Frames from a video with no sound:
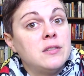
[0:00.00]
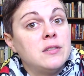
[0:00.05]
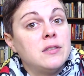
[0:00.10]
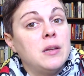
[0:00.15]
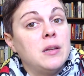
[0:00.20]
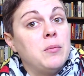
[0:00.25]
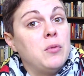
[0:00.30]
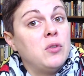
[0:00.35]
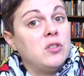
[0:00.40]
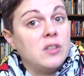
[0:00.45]

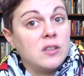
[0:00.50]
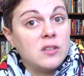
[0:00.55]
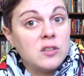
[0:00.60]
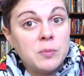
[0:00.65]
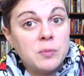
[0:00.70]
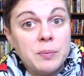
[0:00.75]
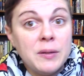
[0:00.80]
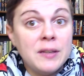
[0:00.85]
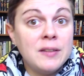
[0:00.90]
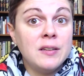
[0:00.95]
that most
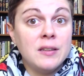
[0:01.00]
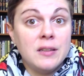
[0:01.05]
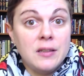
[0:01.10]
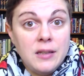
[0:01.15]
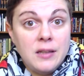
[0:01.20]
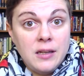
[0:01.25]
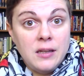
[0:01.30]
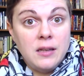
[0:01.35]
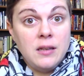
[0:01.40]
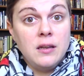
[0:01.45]

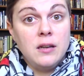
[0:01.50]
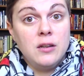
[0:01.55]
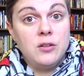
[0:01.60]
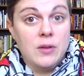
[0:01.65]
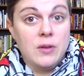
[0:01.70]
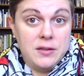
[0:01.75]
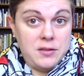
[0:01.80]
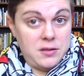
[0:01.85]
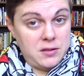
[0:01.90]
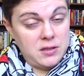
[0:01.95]
explicitly
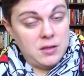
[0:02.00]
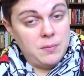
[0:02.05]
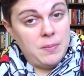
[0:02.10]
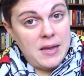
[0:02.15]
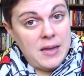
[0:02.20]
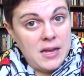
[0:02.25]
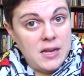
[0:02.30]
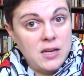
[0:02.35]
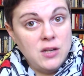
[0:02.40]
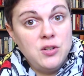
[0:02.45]
addresses the
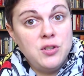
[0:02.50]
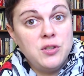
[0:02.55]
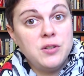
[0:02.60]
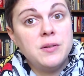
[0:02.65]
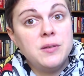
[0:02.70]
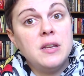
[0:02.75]
page